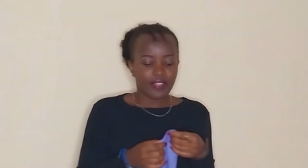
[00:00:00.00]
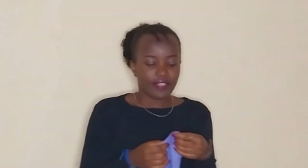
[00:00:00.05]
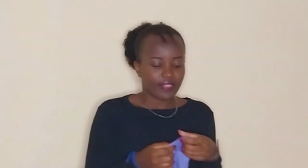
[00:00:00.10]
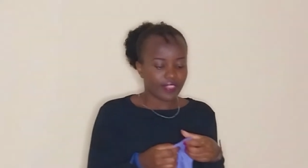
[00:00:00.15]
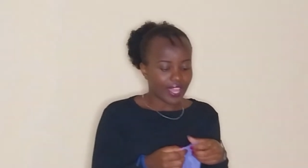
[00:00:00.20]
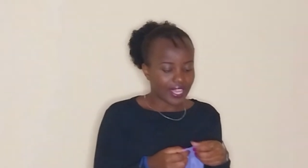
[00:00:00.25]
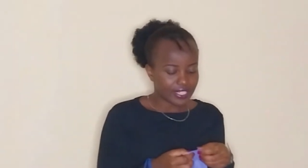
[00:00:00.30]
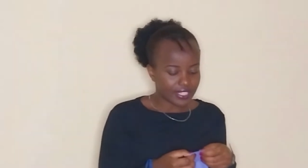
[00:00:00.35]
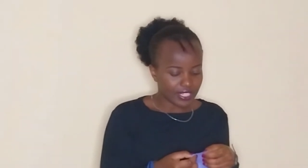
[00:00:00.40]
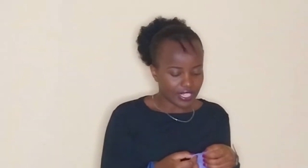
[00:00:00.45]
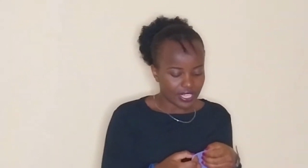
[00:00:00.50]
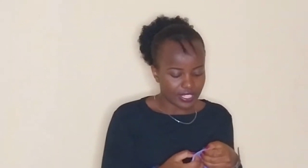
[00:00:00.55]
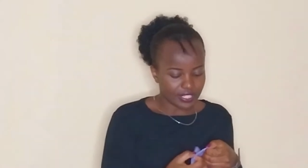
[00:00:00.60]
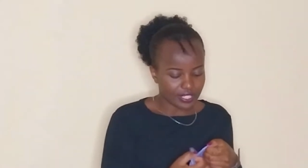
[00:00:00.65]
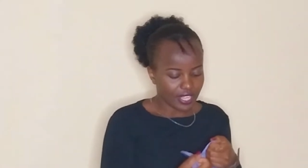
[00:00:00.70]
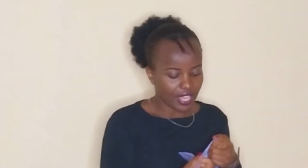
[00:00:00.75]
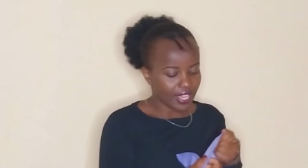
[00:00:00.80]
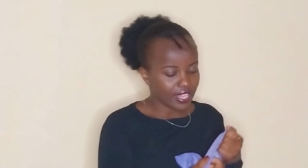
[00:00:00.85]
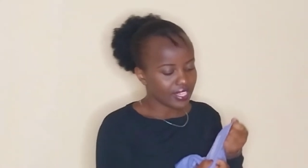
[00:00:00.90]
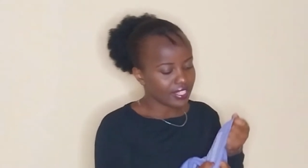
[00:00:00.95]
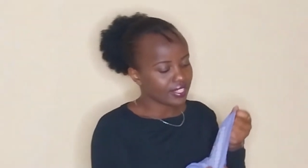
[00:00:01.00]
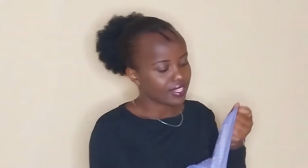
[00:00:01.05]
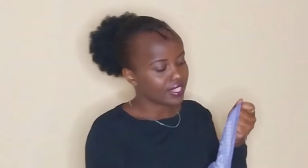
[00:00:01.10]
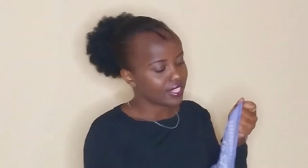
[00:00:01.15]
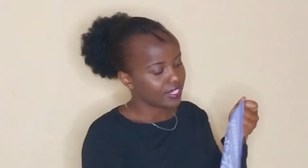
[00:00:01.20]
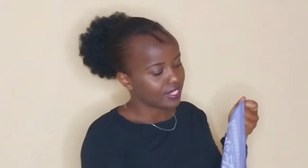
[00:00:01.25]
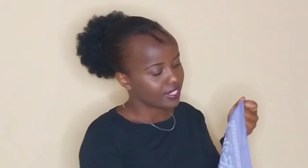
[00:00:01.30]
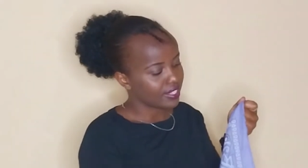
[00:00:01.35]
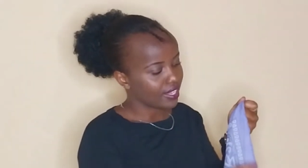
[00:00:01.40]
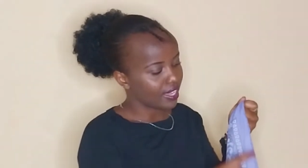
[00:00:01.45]
that is there is
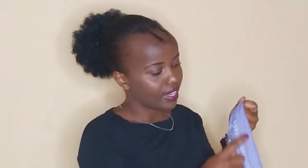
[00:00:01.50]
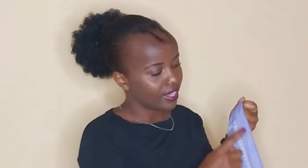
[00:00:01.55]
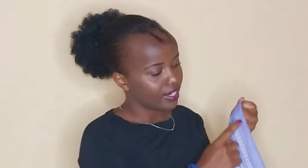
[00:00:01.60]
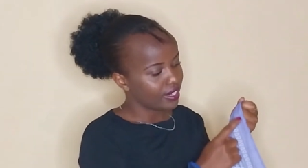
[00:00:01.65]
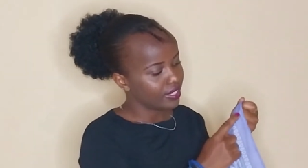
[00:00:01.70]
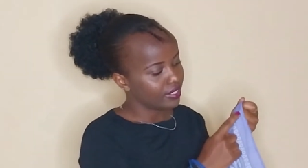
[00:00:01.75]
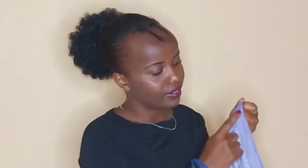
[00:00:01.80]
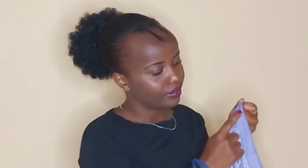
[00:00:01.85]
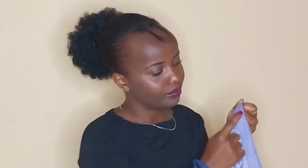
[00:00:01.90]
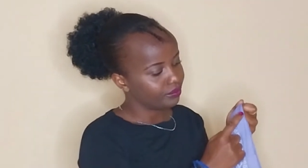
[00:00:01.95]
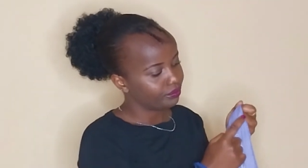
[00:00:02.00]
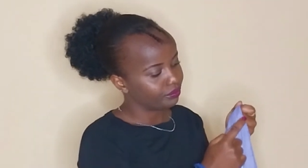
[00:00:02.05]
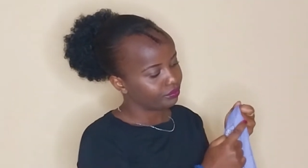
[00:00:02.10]
this side